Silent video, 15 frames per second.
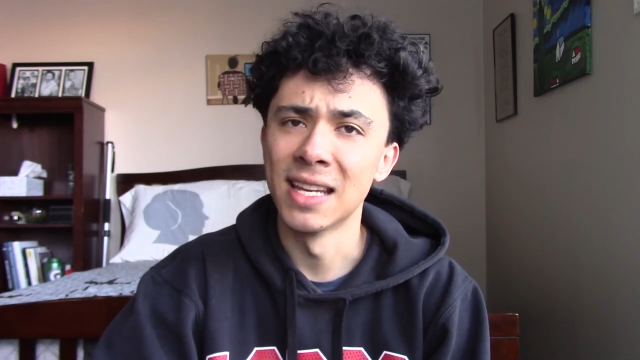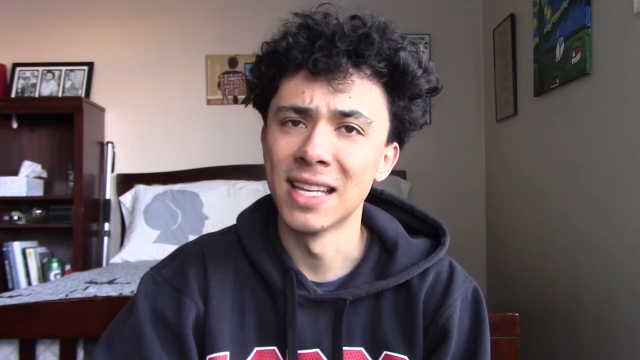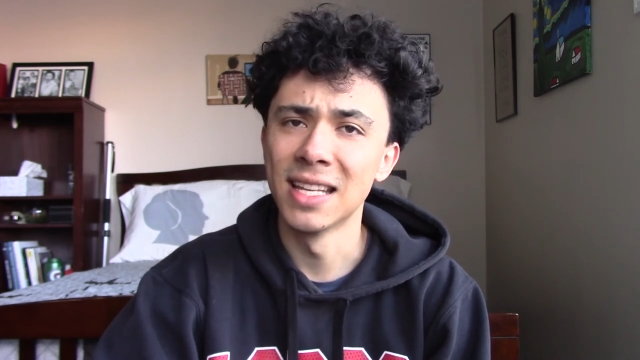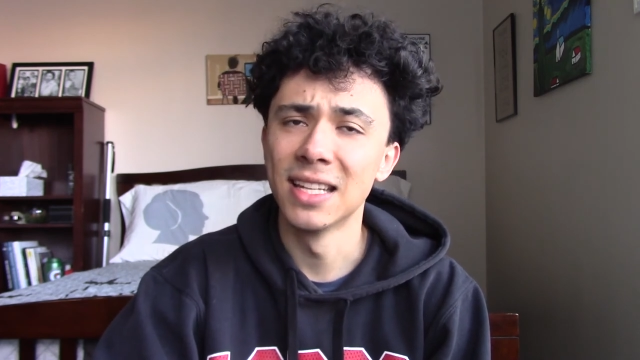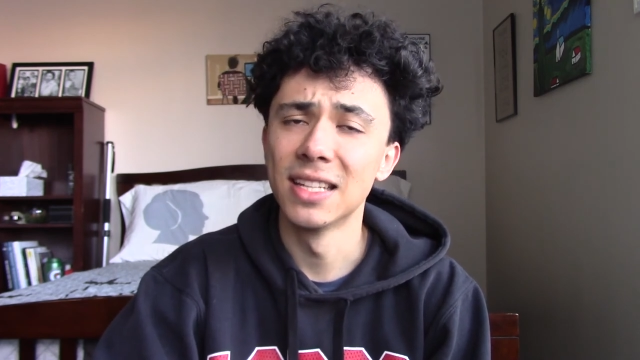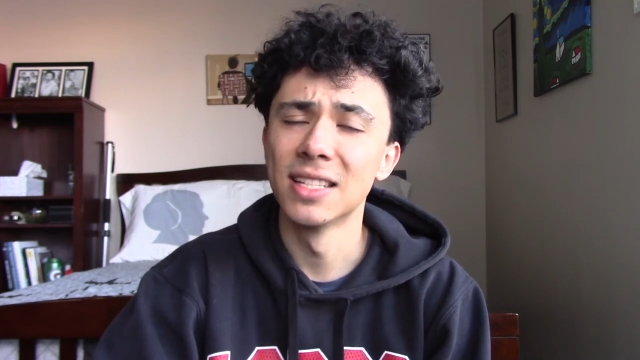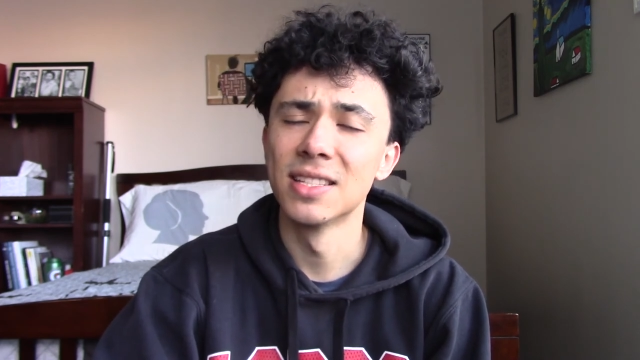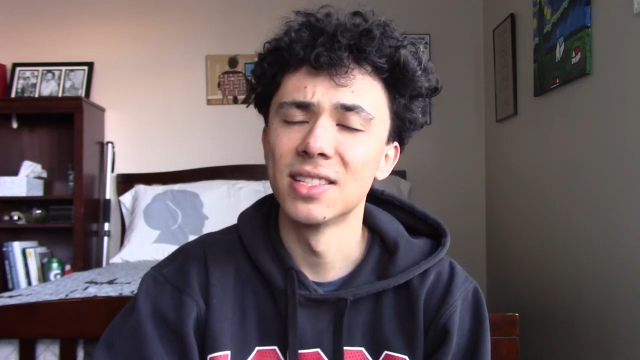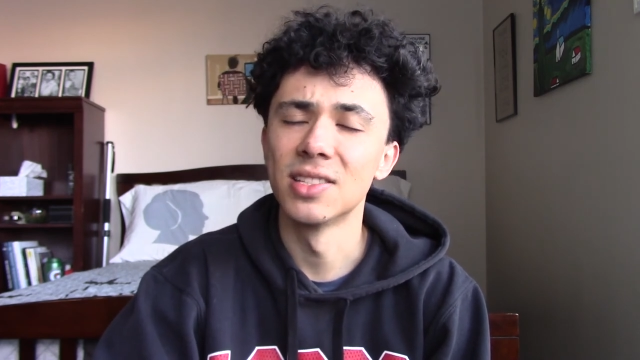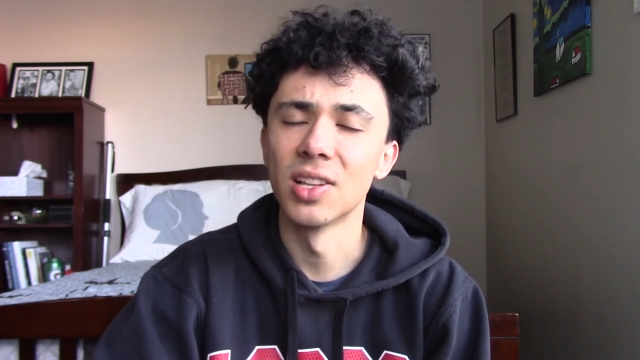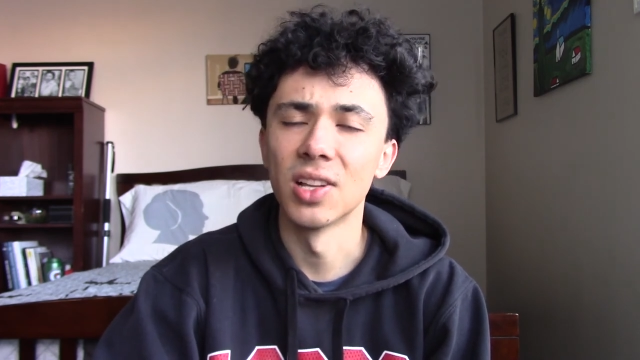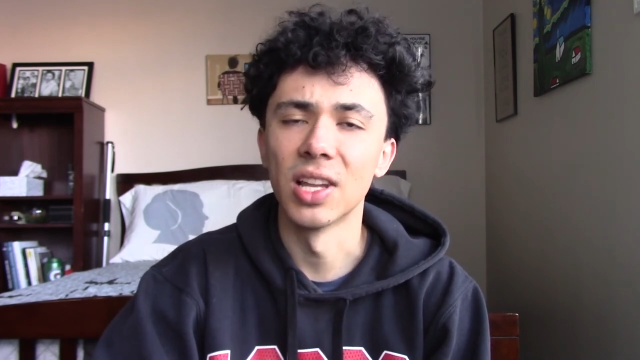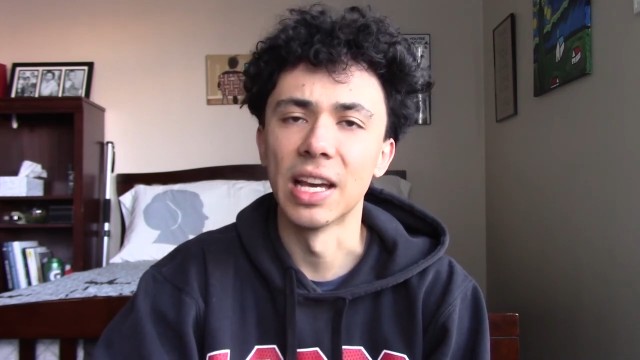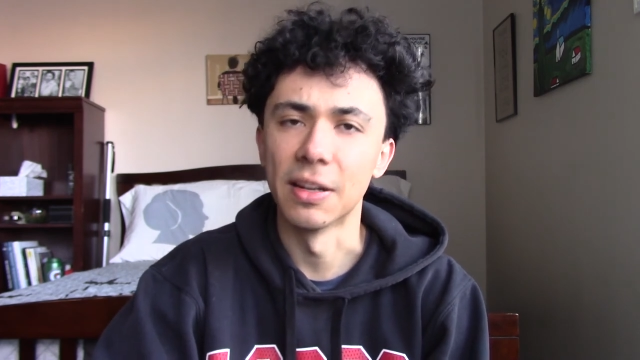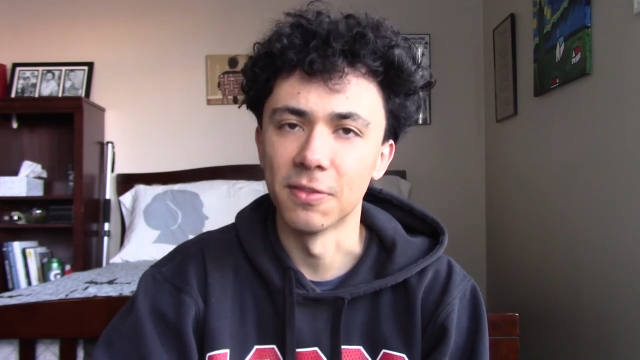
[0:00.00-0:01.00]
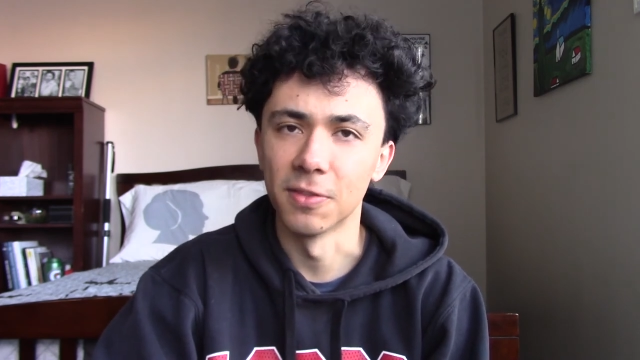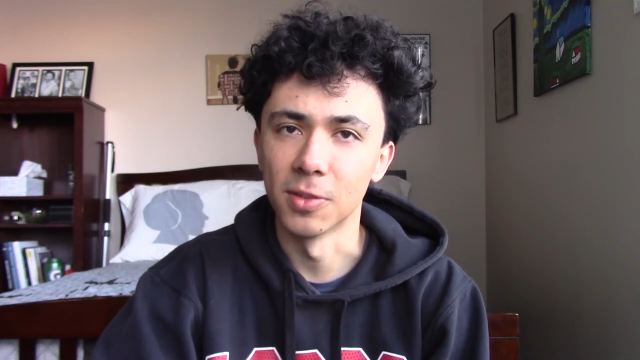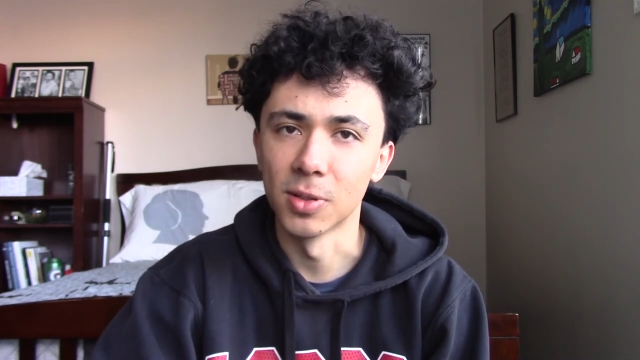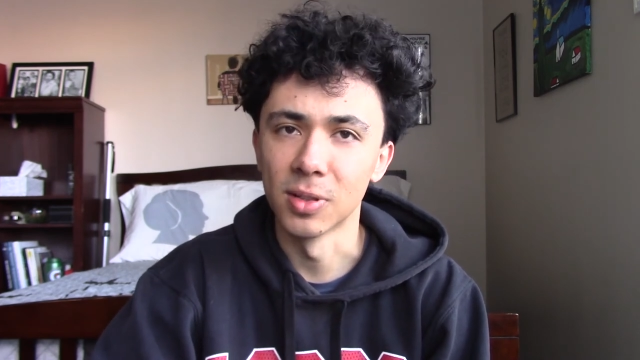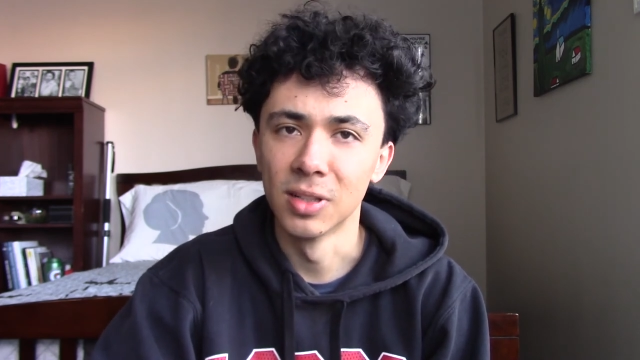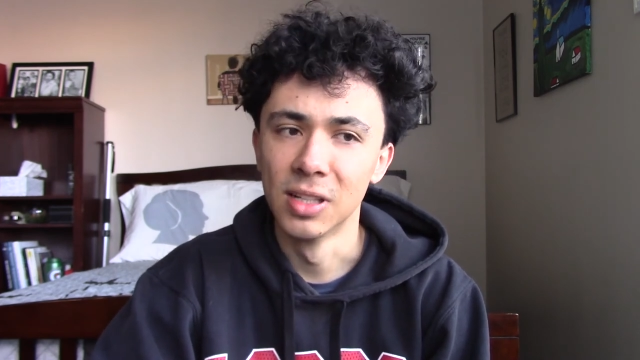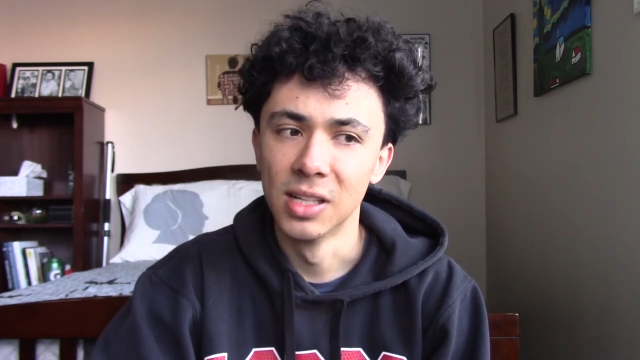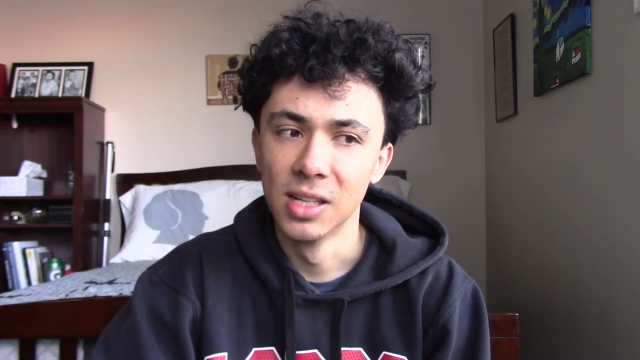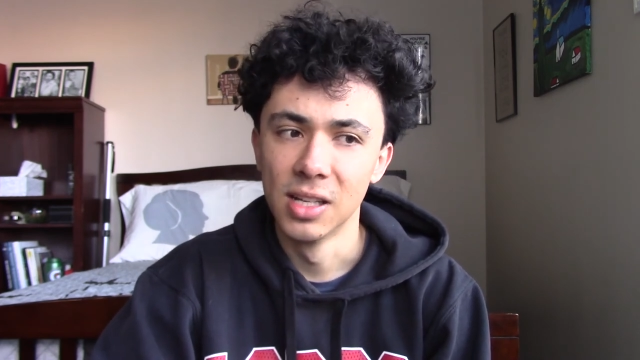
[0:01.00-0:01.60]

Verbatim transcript: it is delightful.